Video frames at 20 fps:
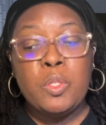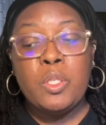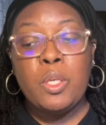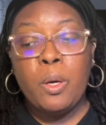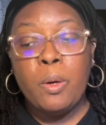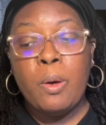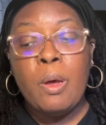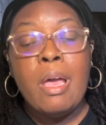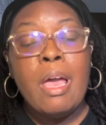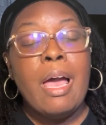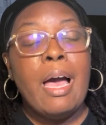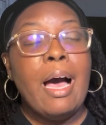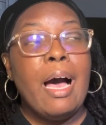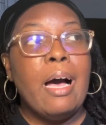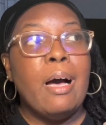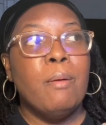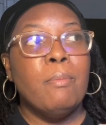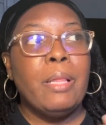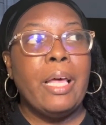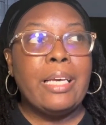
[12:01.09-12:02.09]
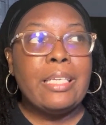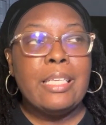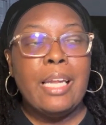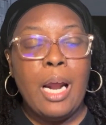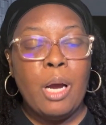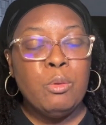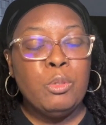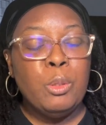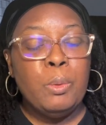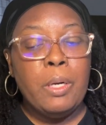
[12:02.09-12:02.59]
So, um, like I said,
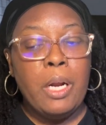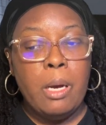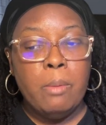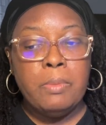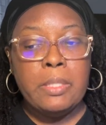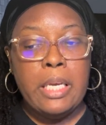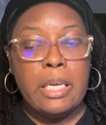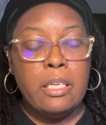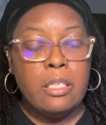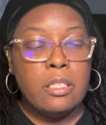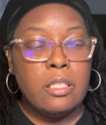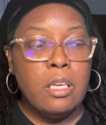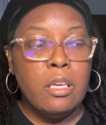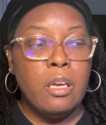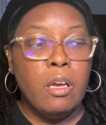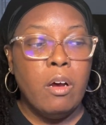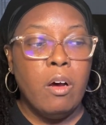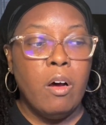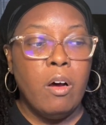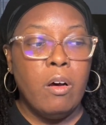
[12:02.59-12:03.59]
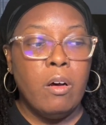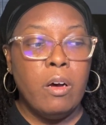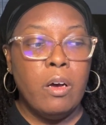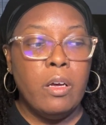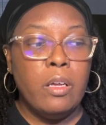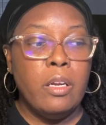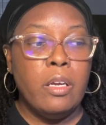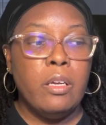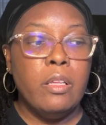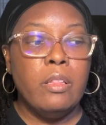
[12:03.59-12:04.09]
I'll do an update
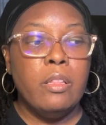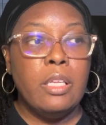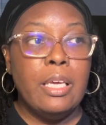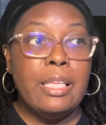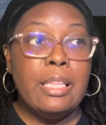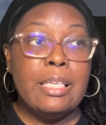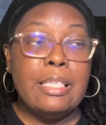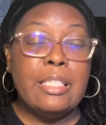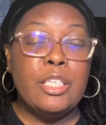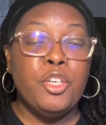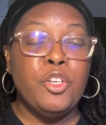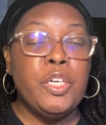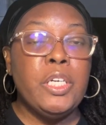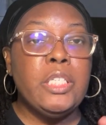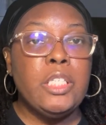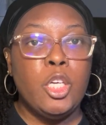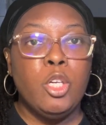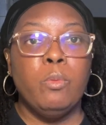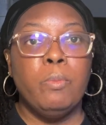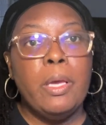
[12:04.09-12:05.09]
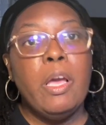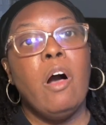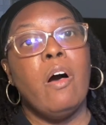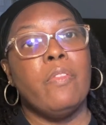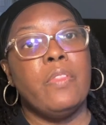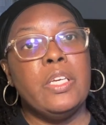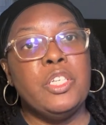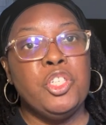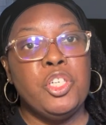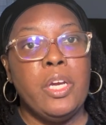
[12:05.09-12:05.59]
on in the series. It'll be on
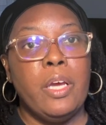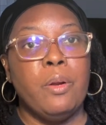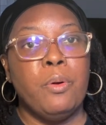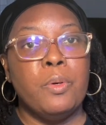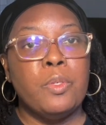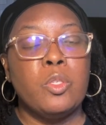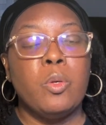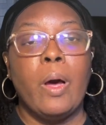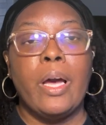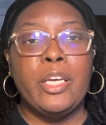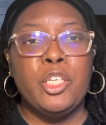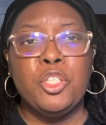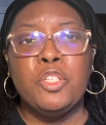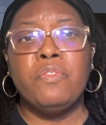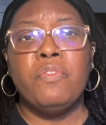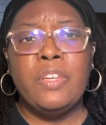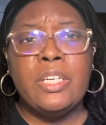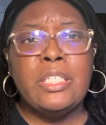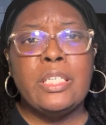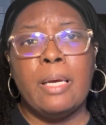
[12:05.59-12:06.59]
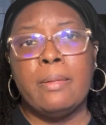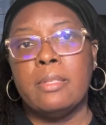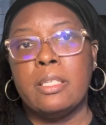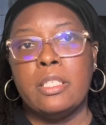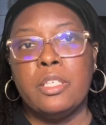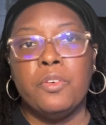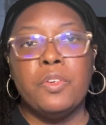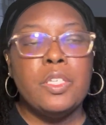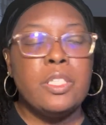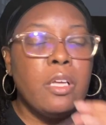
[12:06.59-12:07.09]
this channel, so I can just finish out the
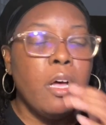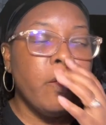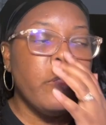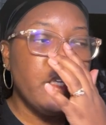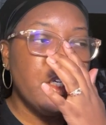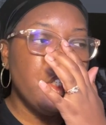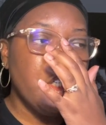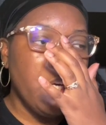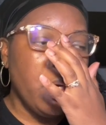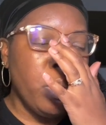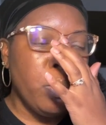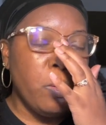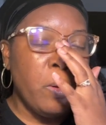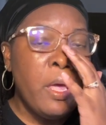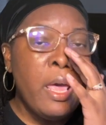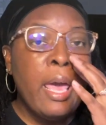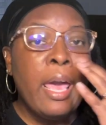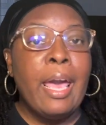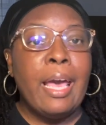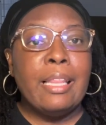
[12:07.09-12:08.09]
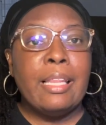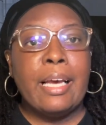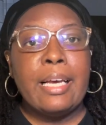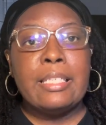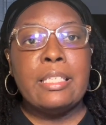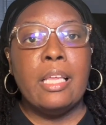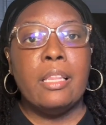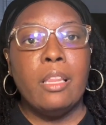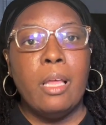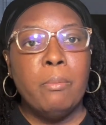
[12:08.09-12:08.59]
series on this channel. And like I
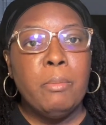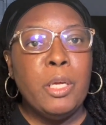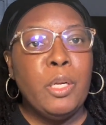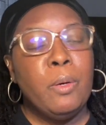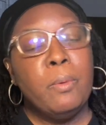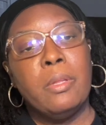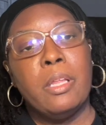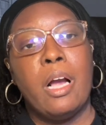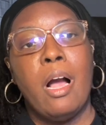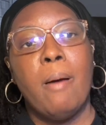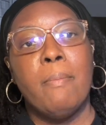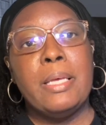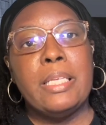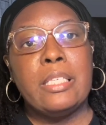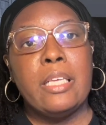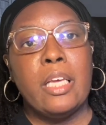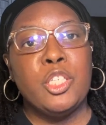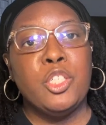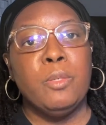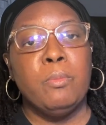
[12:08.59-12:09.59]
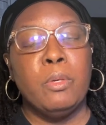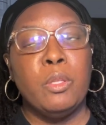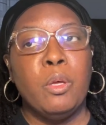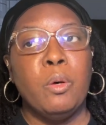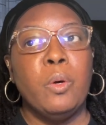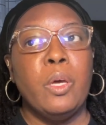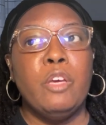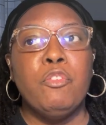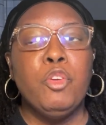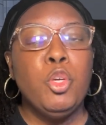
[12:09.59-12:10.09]
said, let me know in the comment section below
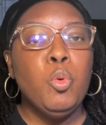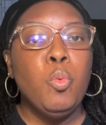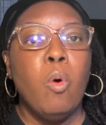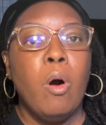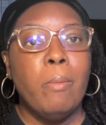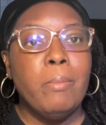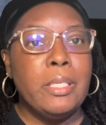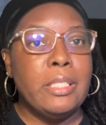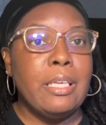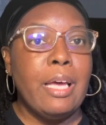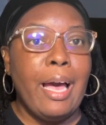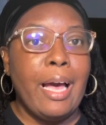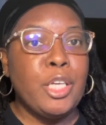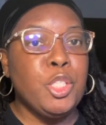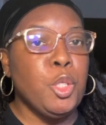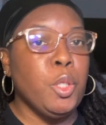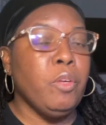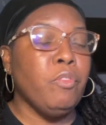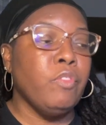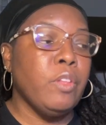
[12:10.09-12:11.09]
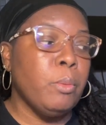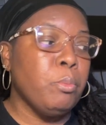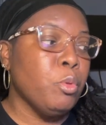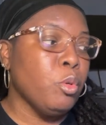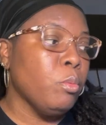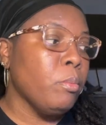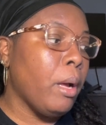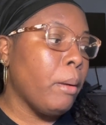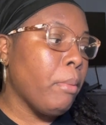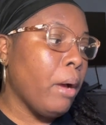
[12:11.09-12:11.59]
if you want me to actually flip
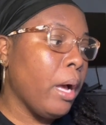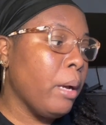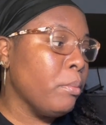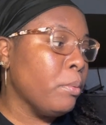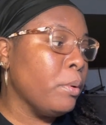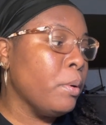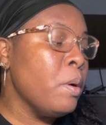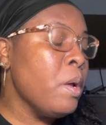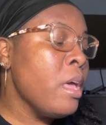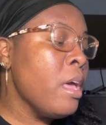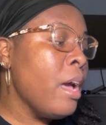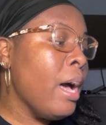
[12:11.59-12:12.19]
through my Bible.